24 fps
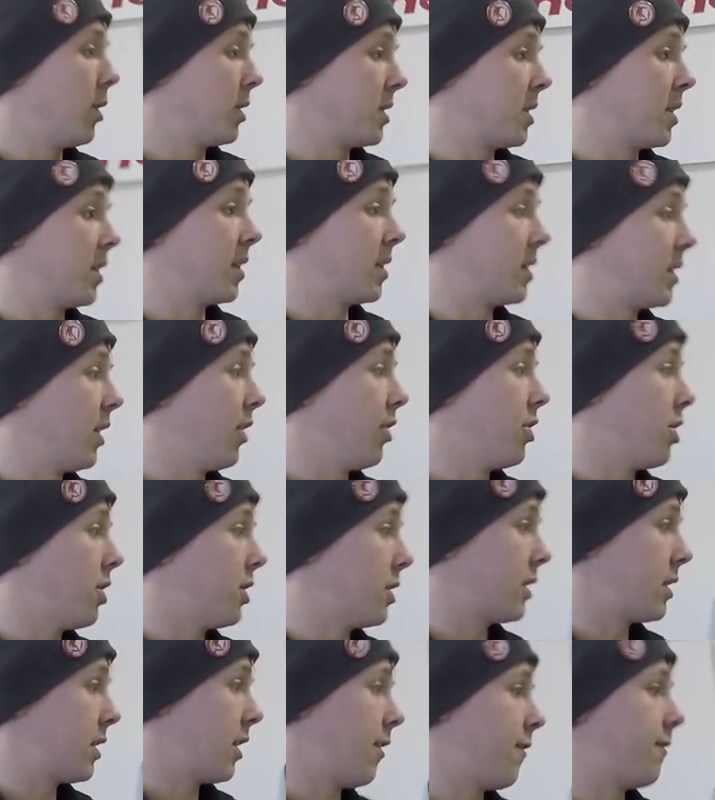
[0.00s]
most of the stereo
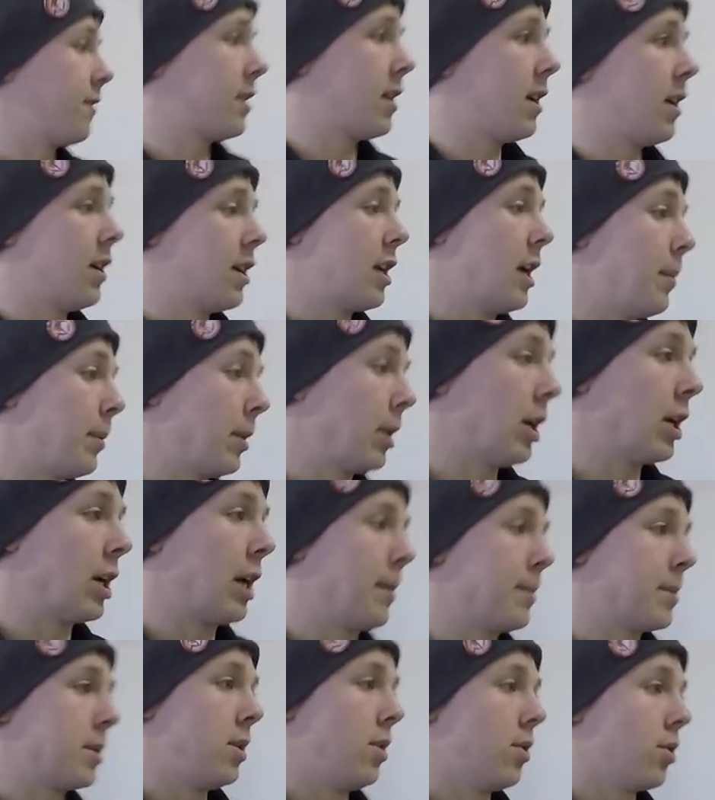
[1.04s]
stuff done, couple
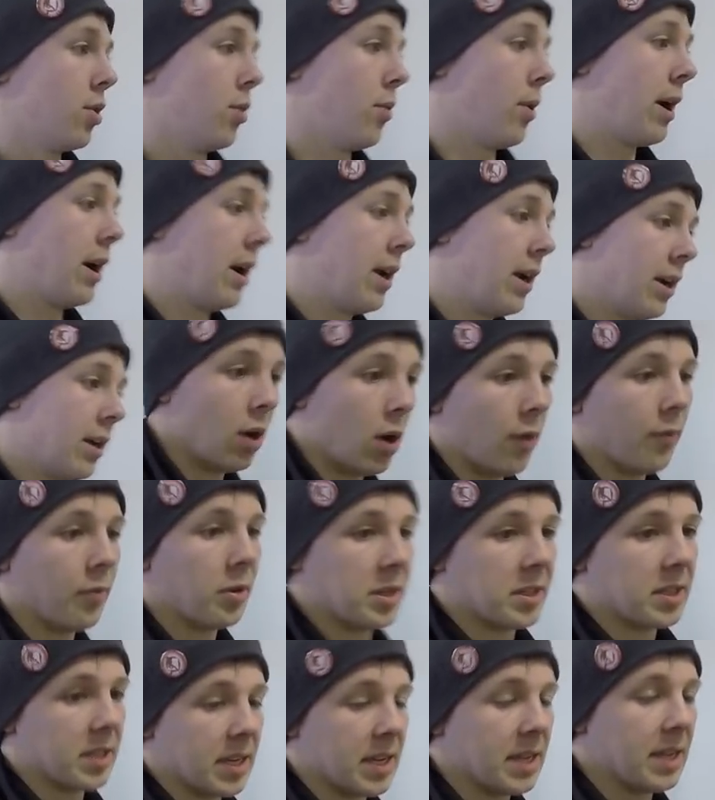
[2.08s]
hiccups along the way.
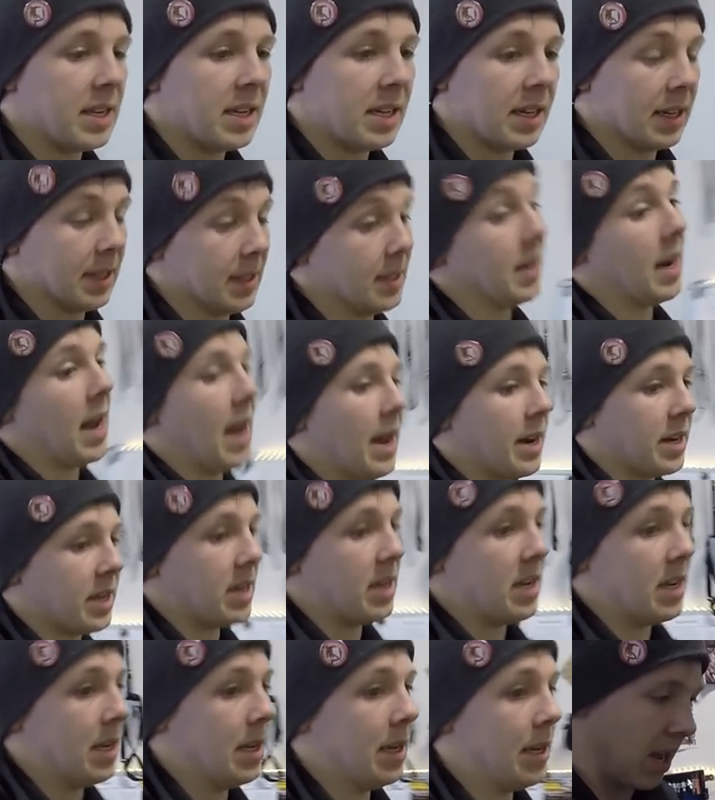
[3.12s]
Obviously, it's an
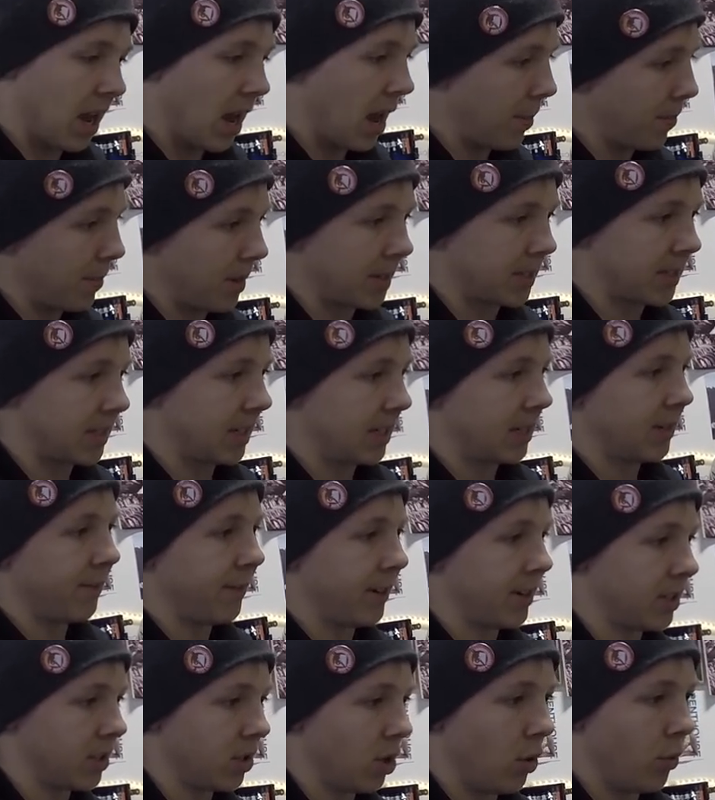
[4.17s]
Audi. CAN bus
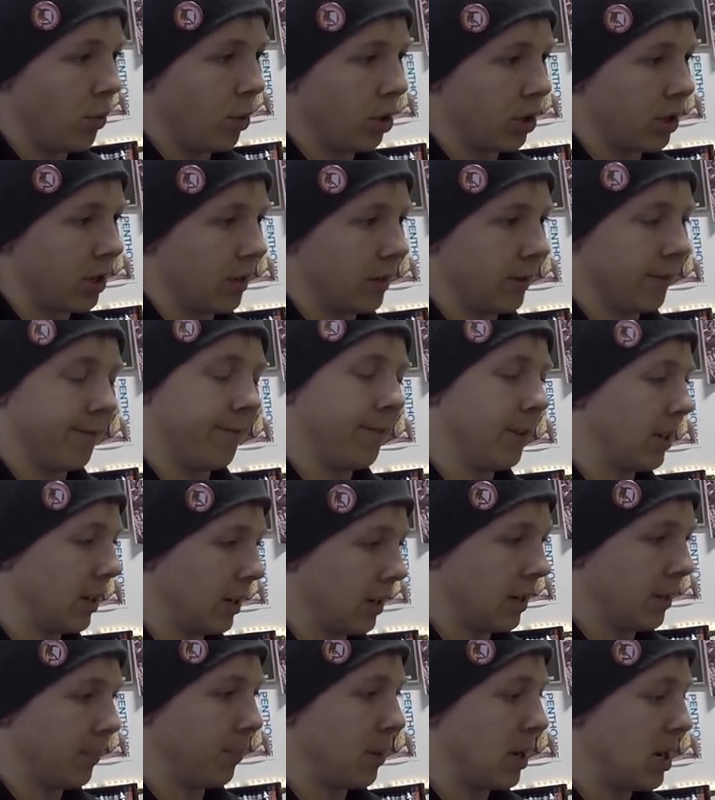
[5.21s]
interface not working,
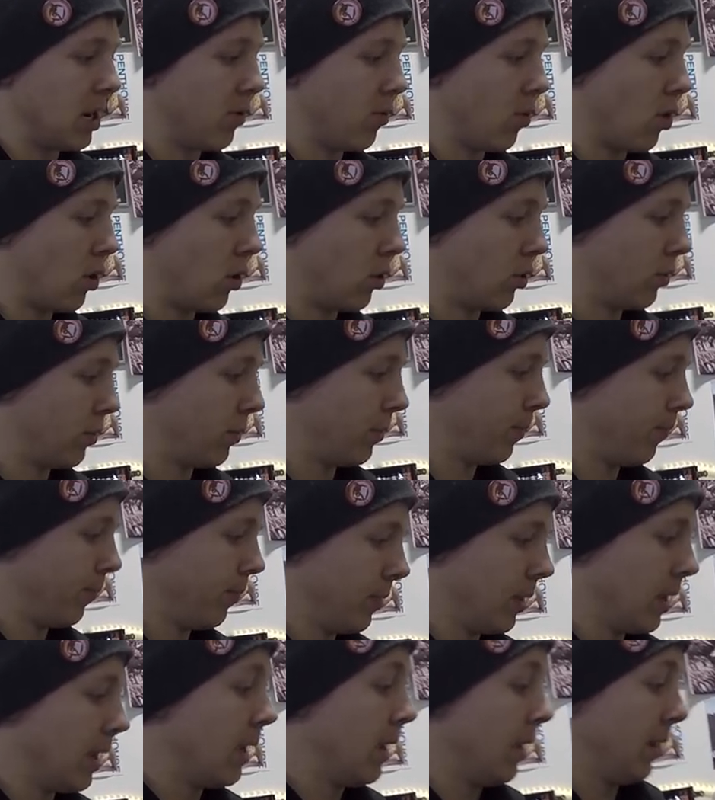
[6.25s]
fitting kit being wrong,
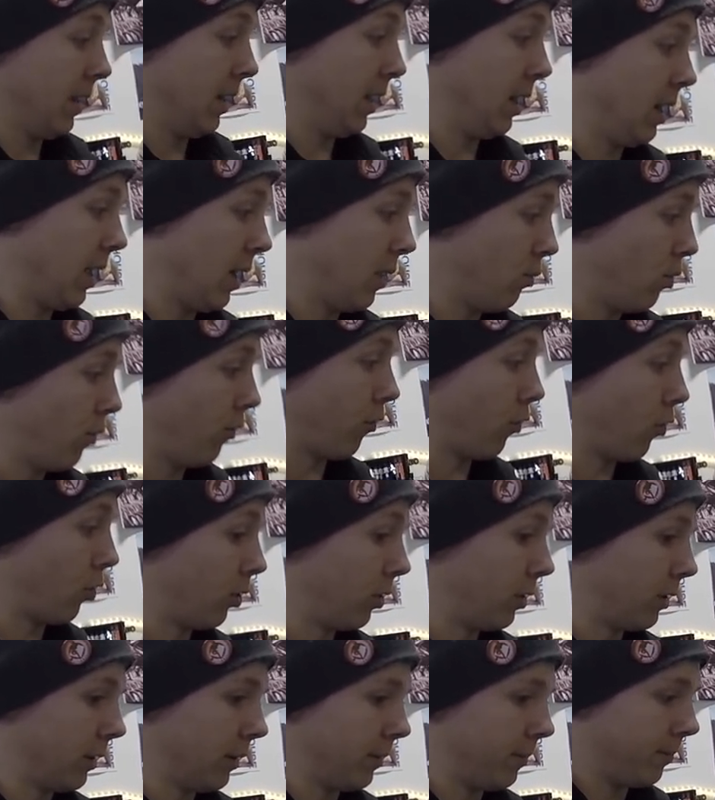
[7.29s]
getting that woofer
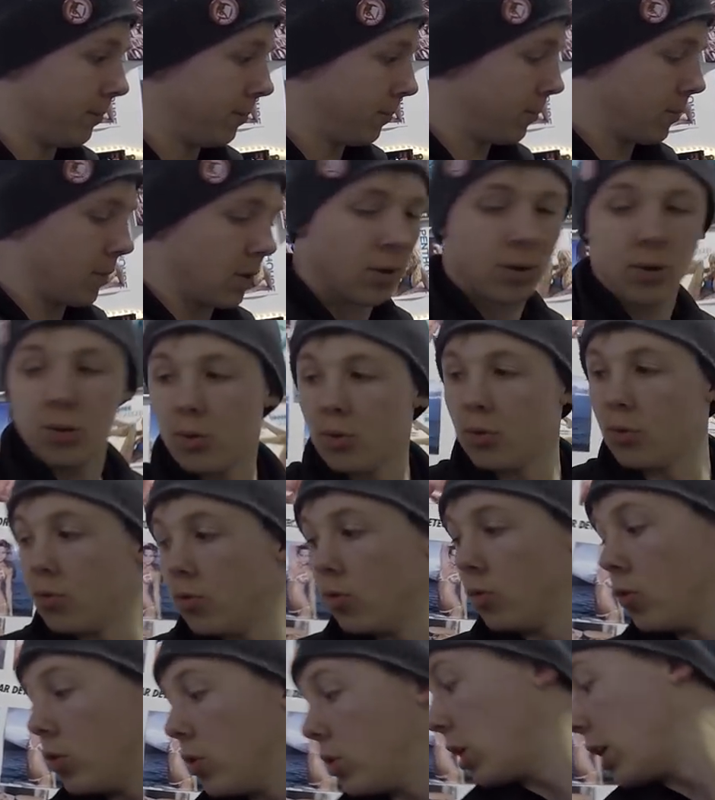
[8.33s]
in there.
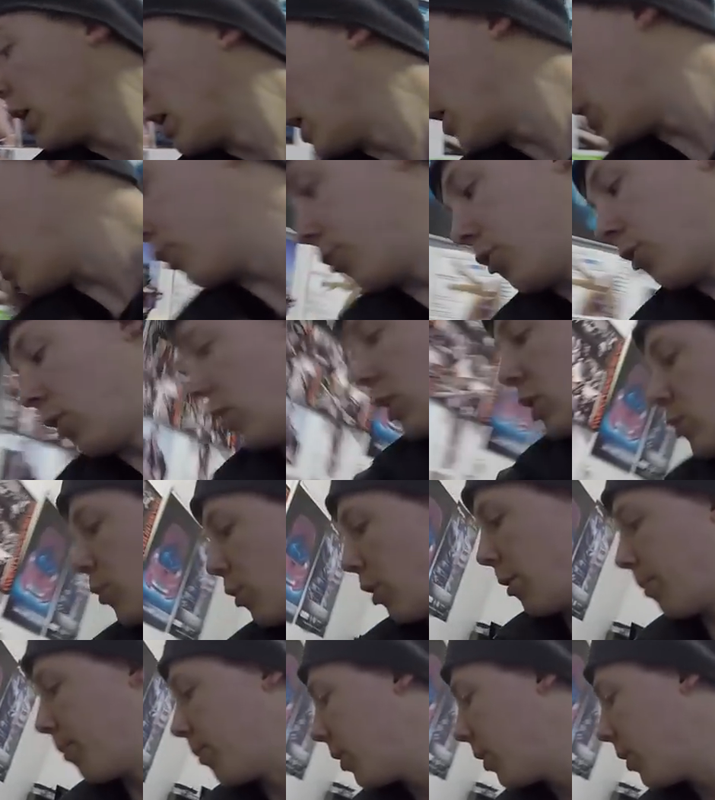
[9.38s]
Who the hell knows where